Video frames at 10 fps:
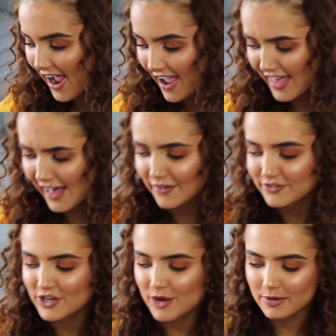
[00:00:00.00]
I
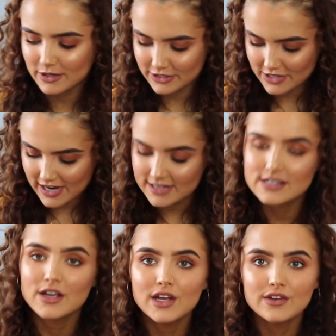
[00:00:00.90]
have to
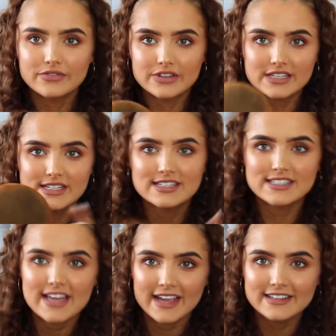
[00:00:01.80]
apologise for the
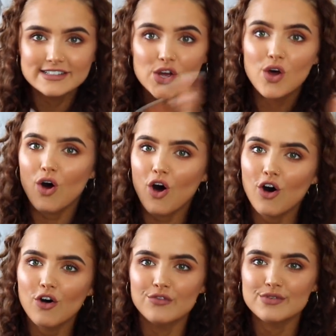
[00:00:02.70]
state
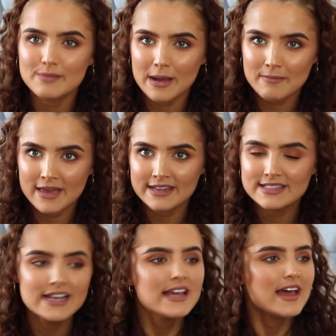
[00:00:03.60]
of my mitt.